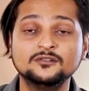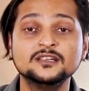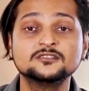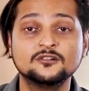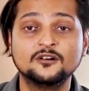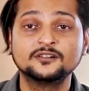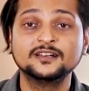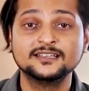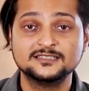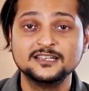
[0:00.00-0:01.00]
Awdiz
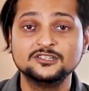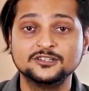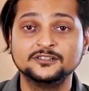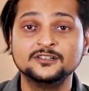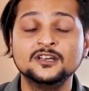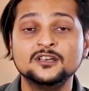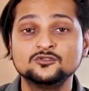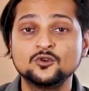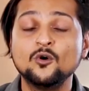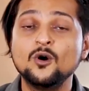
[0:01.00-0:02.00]
organization.
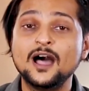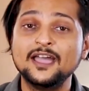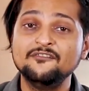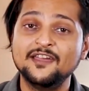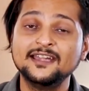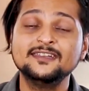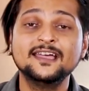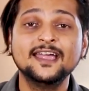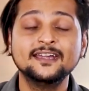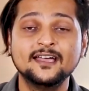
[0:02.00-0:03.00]
So I went
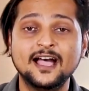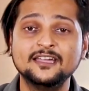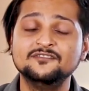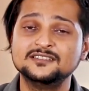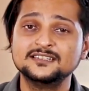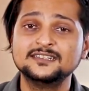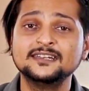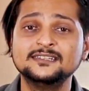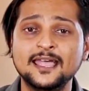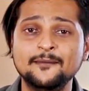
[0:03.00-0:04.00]
ahead, I
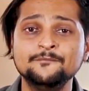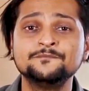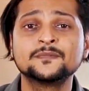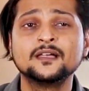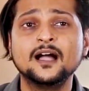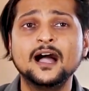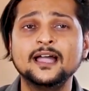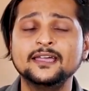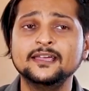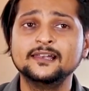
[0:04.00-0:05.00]
visited them,
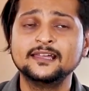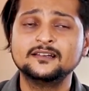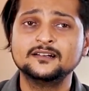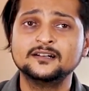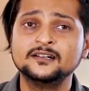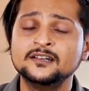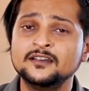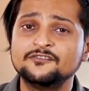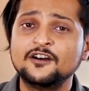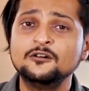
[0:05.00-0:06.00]
I
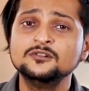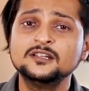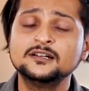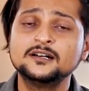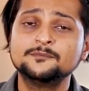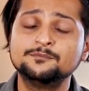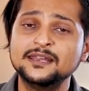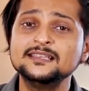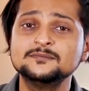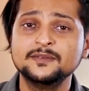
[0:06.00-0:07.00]
found the
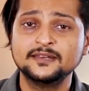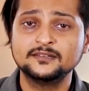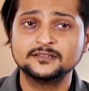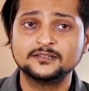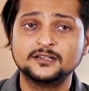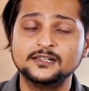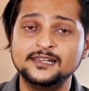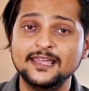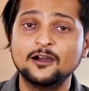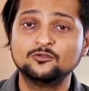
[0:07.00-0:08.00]
placement
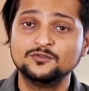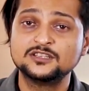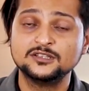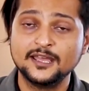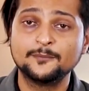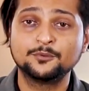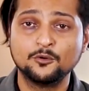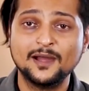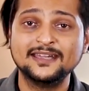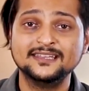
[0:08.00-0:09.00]
layout which they are
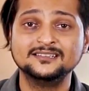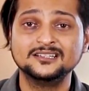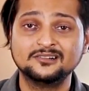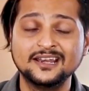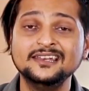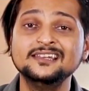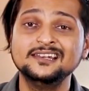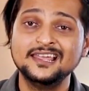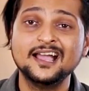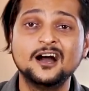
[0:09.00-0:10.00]
providing, the
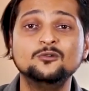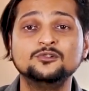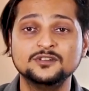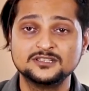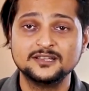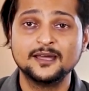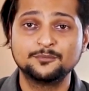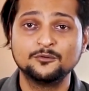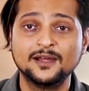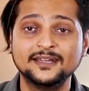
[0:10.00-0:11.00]
training layout which they are
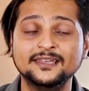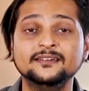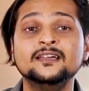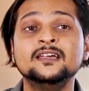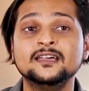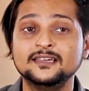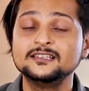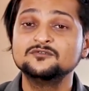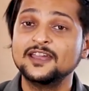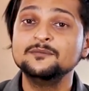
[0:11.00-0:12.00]
providing
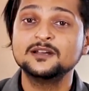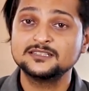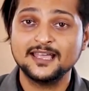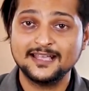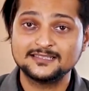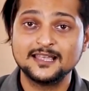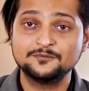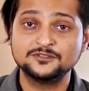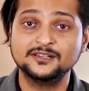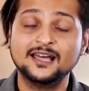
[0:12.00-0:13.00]
is very much
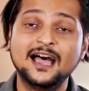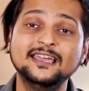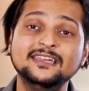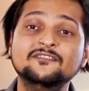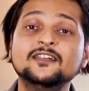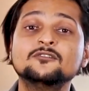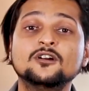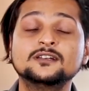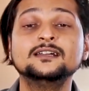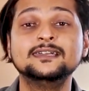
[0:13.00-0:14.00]
exceptional. I even
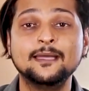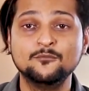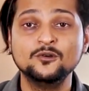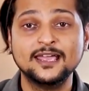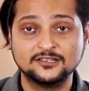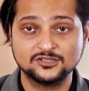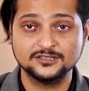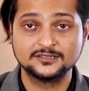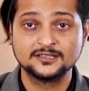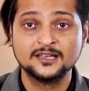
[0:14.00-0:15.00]
got a demo
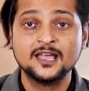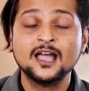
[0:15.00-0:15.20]
lectures.